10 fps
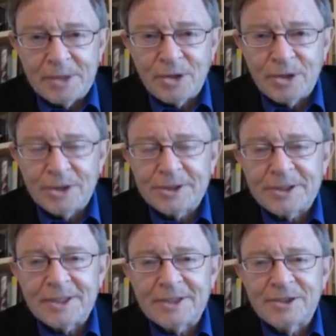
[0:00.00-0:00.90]
Because
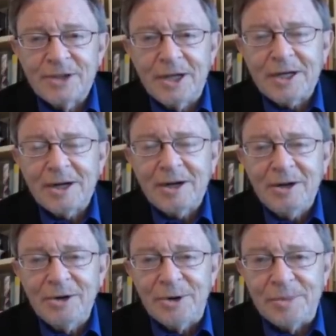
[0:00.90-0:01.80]
it's not
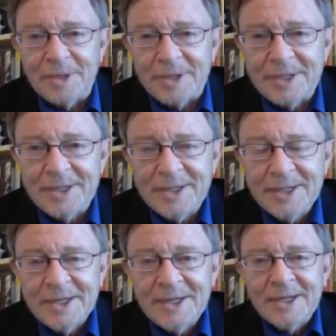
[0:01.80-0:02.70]
clear to me
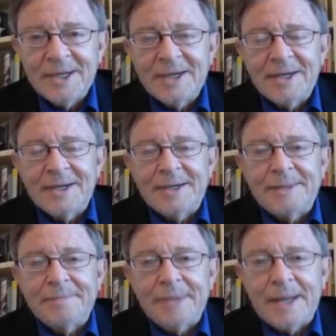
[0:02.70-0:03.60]

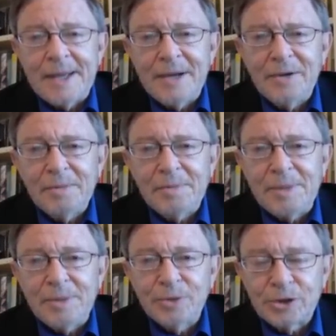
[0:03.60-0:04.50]
how
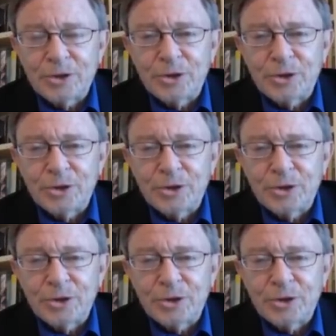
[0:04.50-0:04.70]
people such as